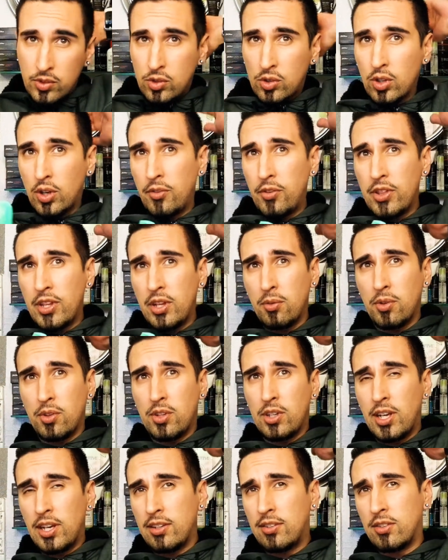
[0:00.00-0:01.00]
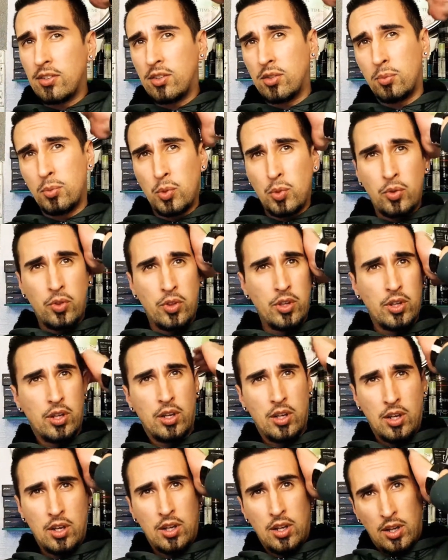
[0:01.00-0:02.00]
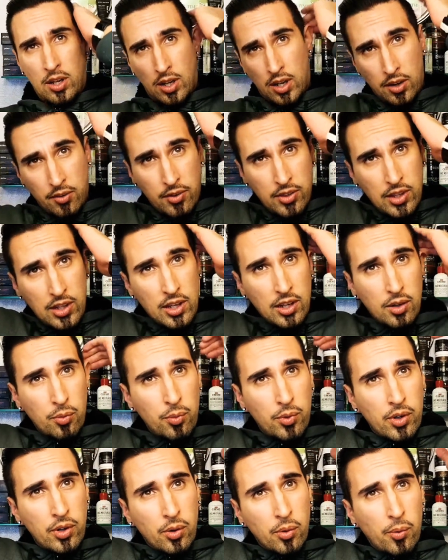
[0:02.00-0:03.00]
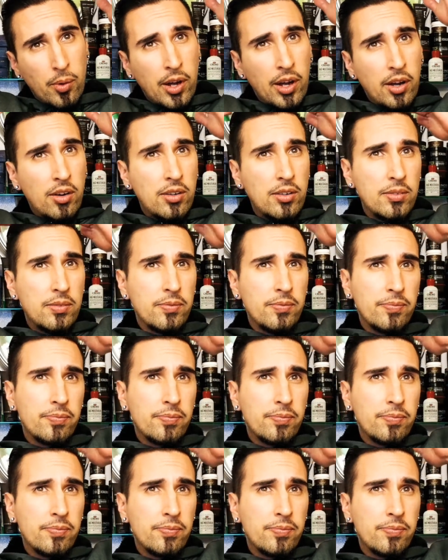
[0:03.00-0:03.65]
So everything was nice and smooth. Everything in real well.